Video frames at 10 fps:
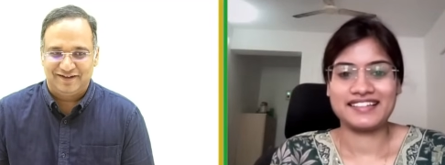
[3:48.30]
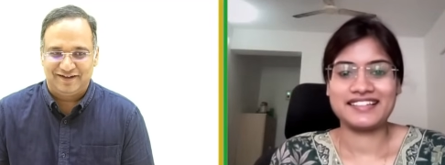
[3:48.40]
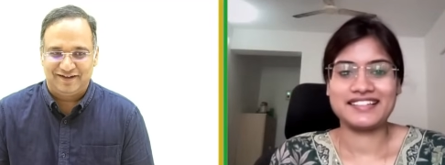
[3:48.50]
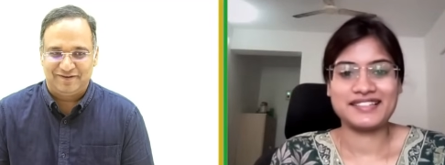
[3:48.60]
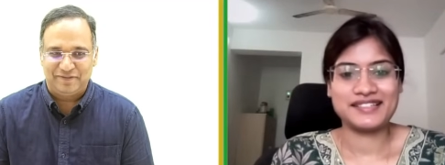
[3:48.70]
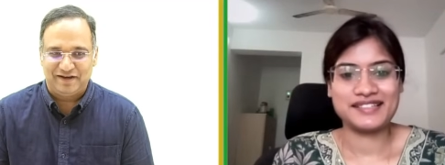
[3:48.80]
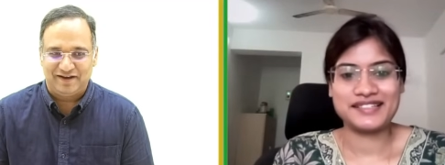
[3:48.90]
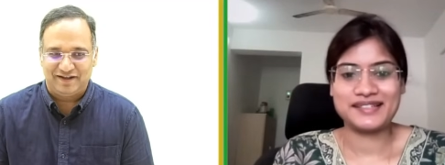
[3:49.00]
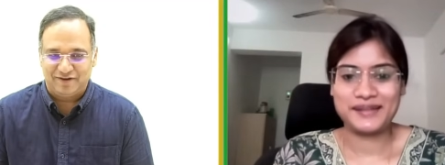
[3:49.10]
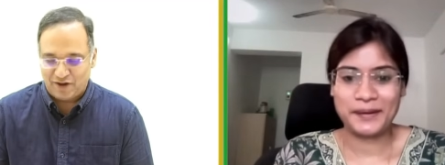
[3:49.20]
Speaker 1: Uh, I
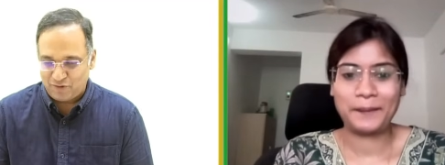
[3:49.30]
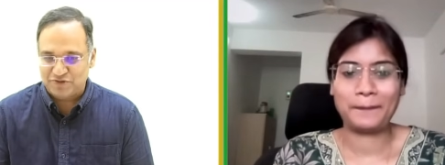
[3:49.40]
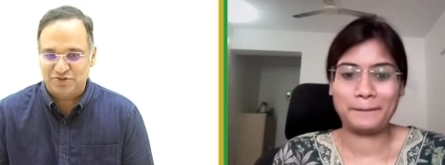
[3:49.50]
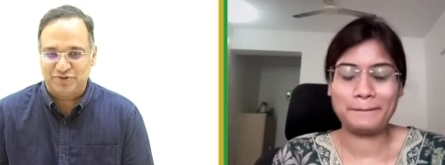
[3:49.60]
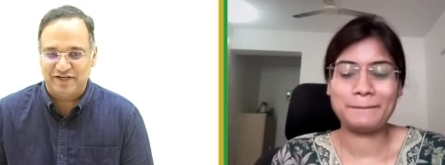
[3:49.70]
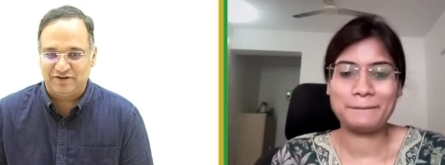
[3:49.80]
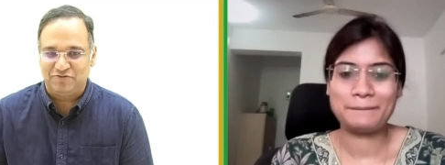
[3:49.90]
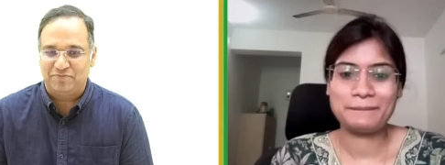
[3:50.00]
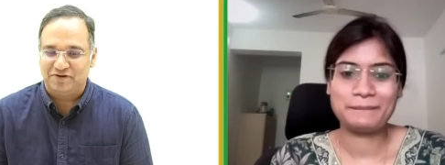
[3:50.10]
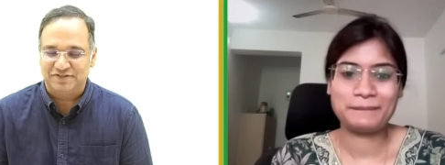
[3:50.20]
mean, uh, how was your
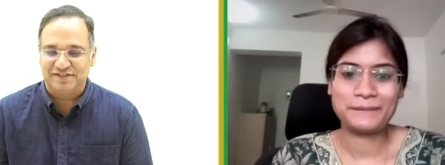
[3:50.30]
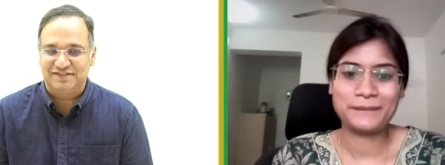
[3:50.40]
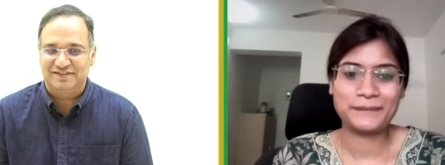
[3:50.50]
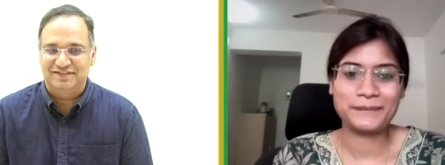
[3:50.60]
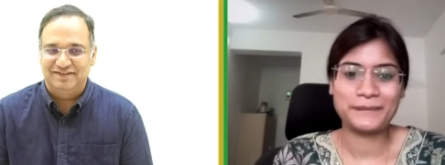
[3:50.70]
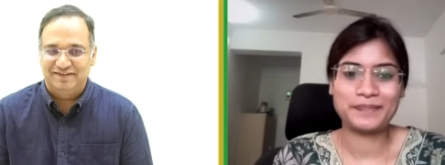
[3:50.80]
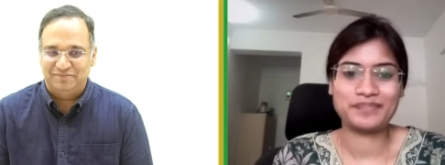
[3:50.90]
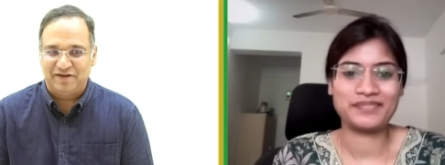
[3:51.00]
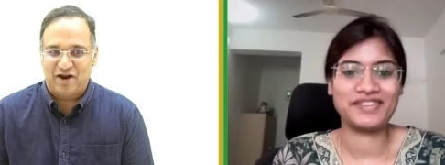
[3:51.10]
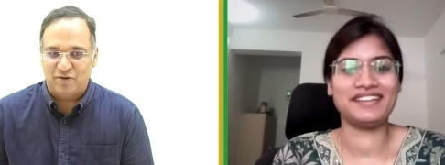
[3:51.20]
interview process?
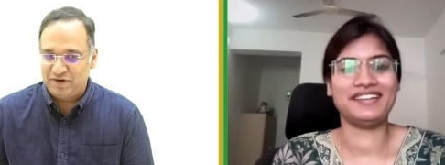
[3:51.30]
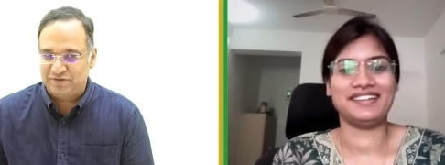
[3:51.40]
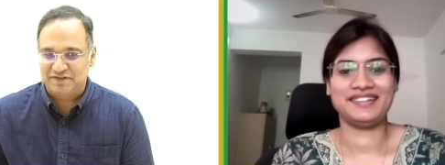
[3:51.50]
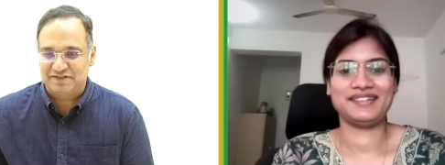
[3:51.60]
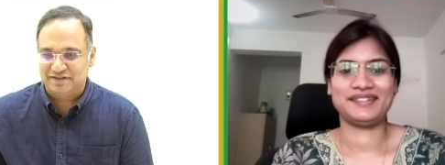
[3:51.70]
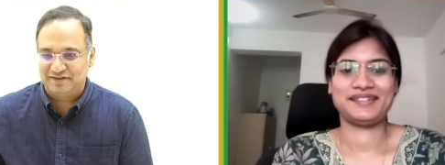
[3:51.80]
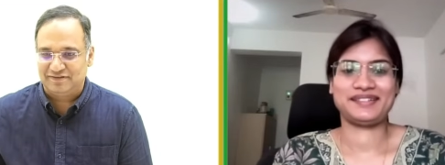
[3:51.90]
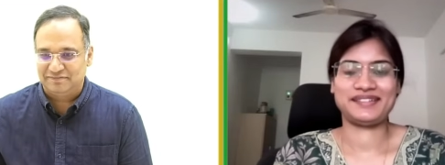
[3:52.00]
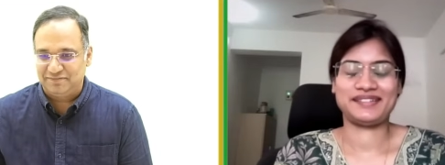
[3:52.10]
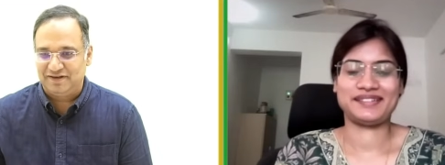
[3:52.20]
I mean, how it was.
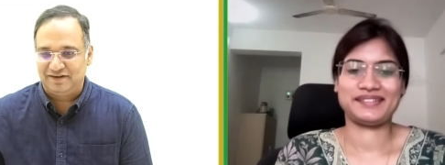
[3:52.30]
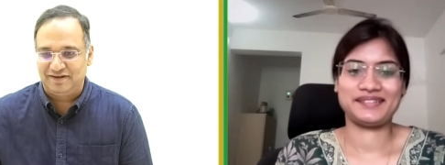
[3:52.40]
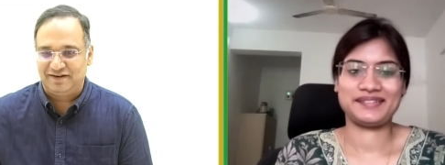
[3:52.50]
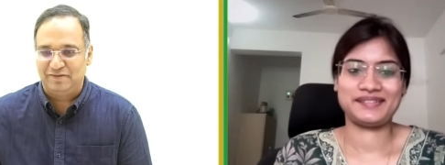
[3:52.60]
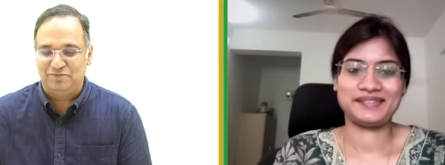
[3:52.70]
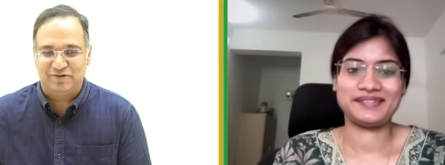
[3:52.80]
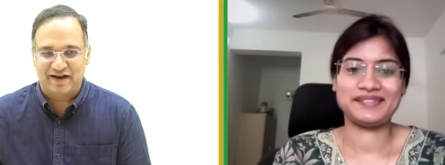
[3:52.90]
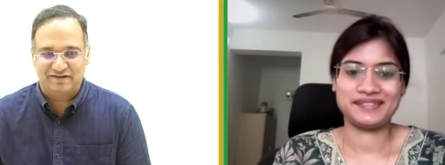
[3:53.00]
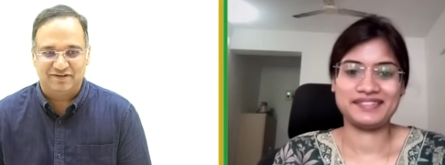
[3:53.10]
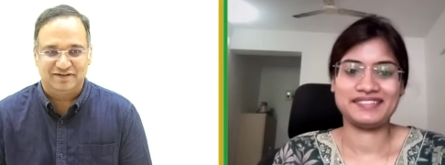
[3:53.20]
I mean, it came to
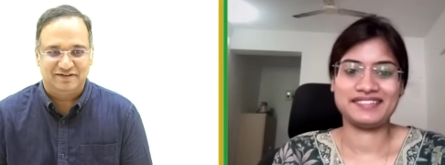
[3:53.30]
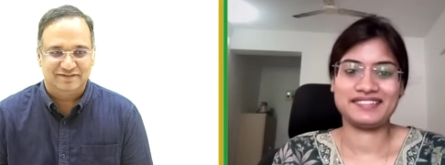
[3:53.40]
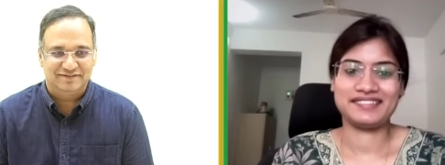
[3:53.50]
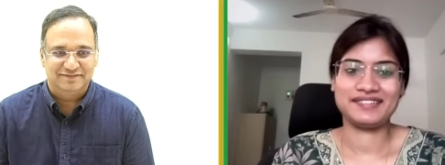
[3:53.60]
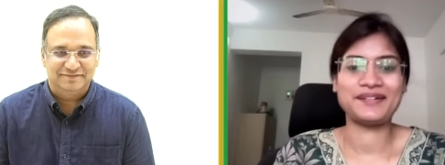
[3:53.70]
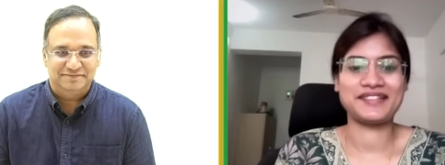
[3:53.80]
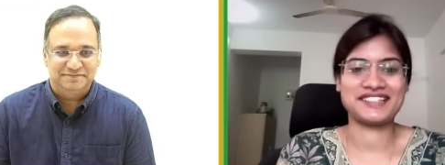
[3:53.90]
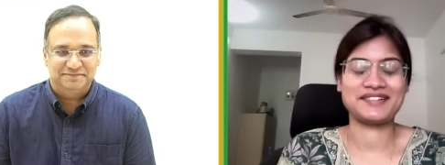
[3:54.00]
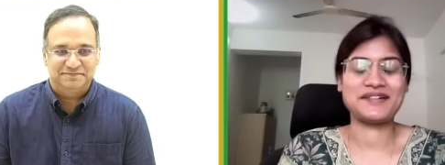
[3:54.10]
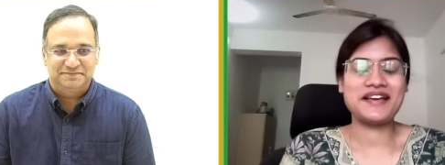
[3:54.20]
rank one.
Speaker 2: Okay,
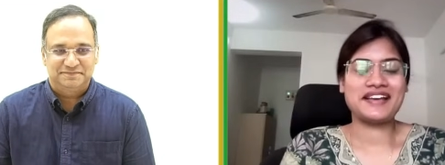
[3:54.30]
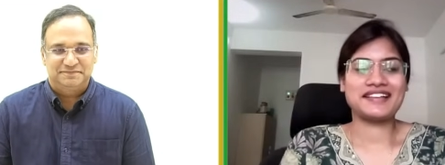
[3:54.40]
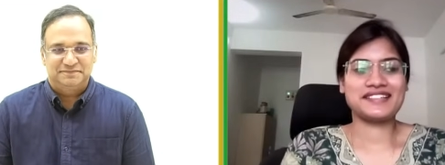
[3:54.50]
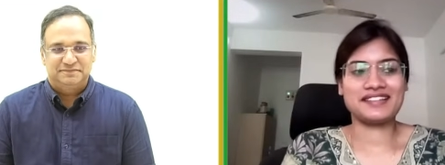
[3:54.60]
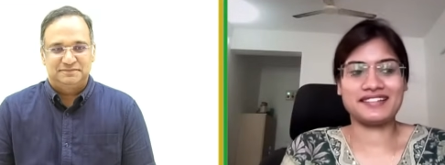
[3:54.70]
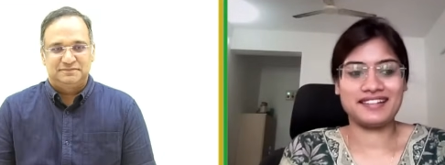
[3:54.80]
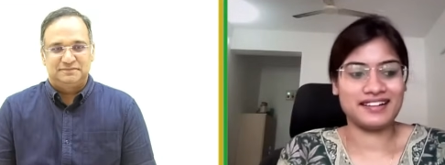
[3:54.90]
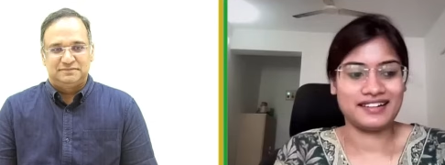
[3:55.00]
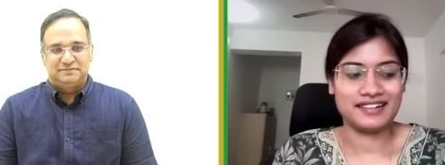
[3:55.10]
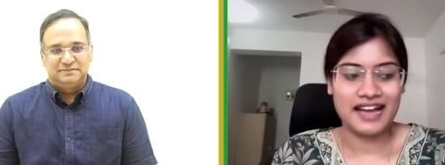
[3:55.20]
sir. Sir,
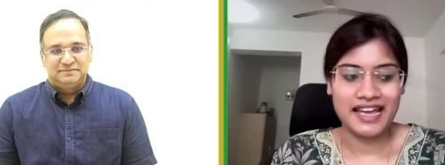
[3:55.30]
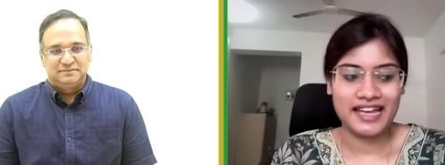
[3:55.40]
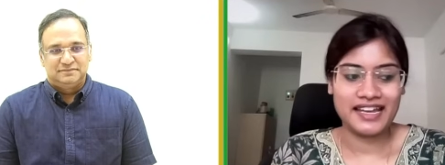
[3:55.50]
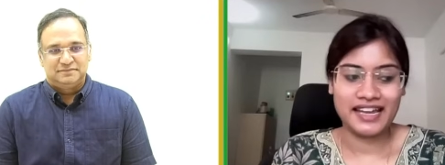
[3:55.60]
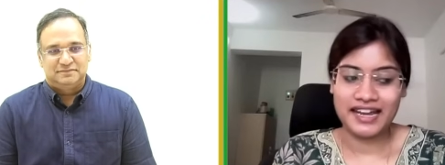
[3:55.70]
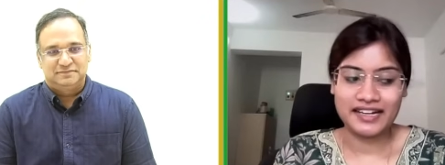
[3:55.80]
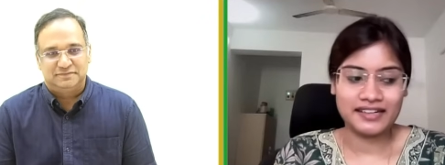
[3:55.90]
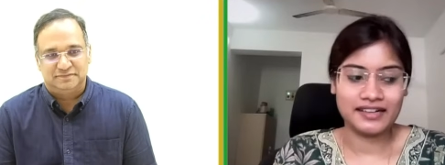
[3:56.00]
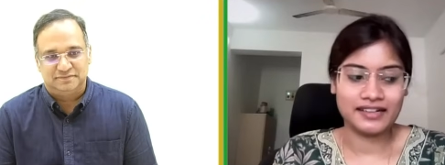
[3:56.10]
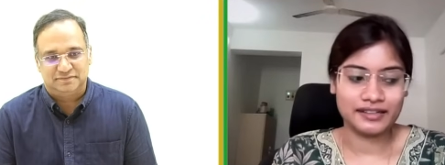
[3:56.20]
uh, I had
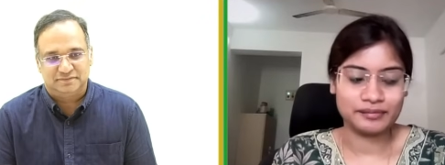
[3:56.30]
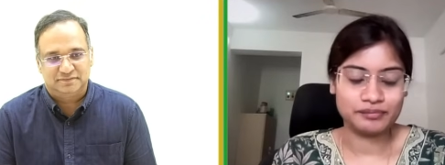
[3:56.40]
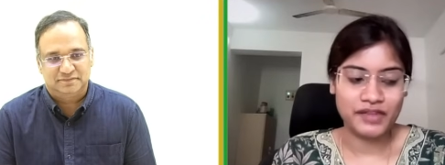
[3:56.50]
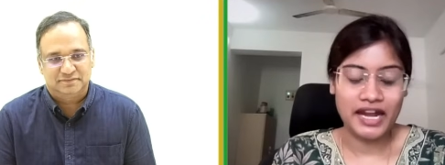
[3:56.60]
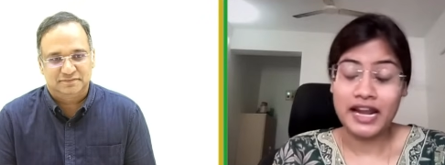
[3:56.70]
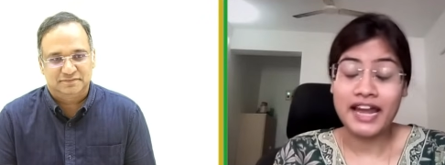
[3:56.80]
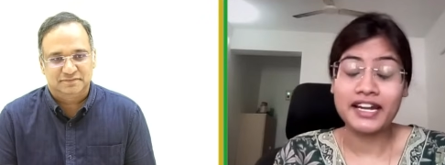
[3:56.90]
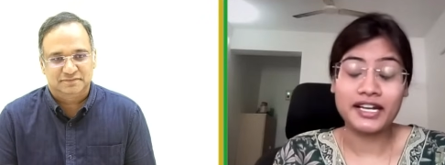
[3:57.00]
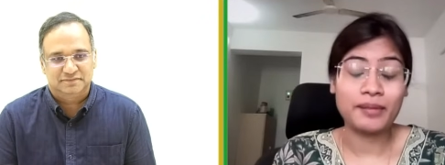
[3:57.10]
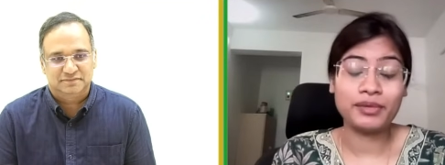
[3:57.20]
uh, I had
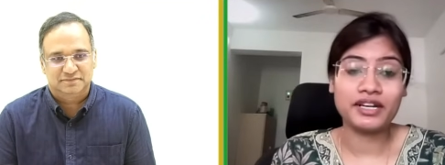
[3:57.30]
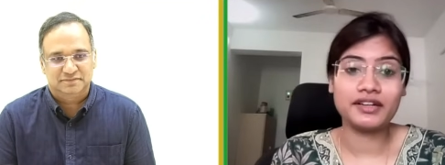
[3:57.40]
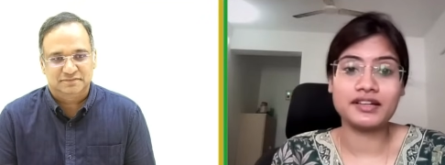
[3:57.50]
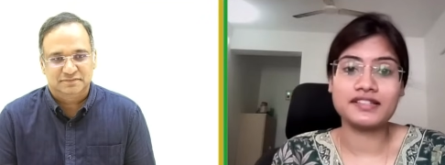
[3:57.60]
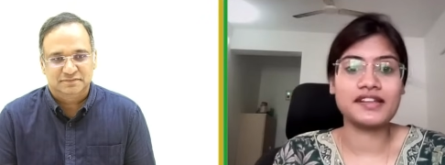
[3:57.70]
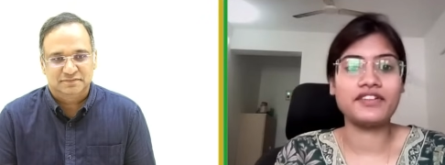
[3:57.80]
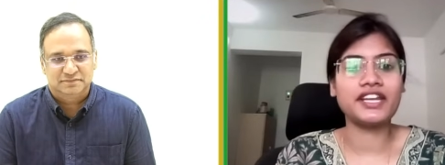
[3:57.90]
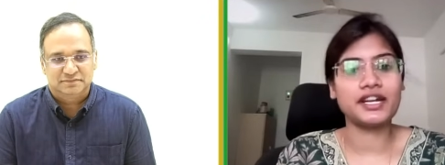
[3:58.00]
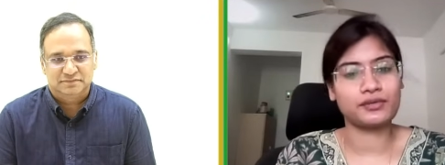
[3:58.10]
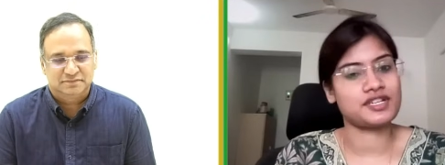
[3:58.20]
attempted uh, seventy
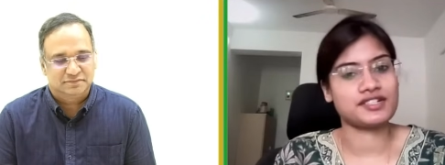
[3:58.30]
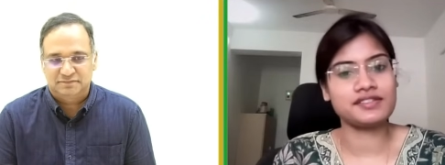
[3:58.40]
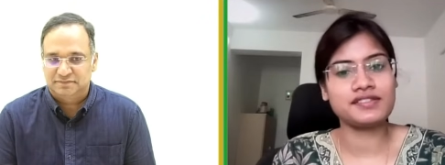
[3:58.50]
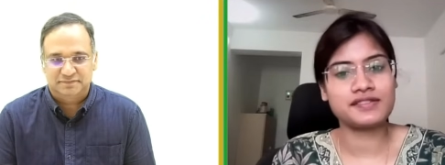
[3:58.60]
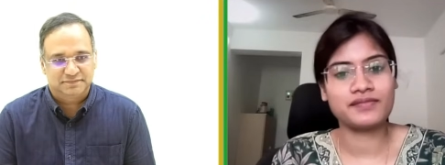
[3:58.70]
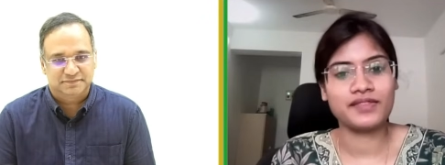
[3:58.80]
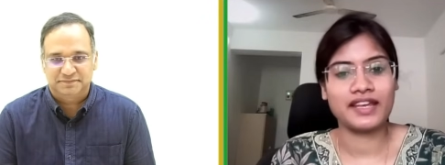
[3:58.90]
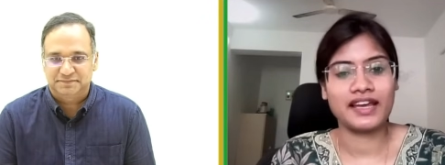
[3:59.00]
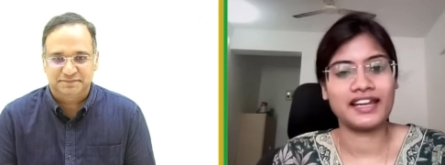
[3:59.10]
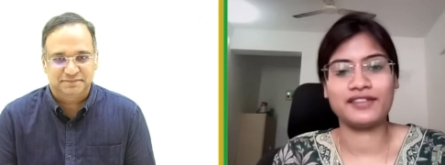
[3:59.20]
eight questions.
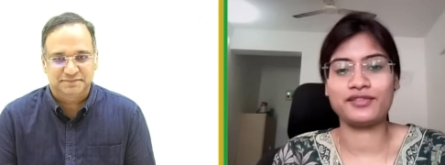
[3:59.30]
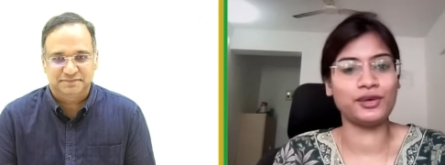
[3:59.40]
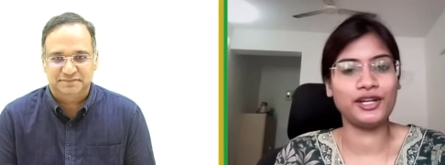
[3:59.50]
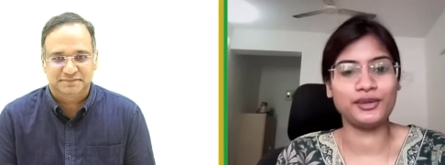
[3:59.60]
I left only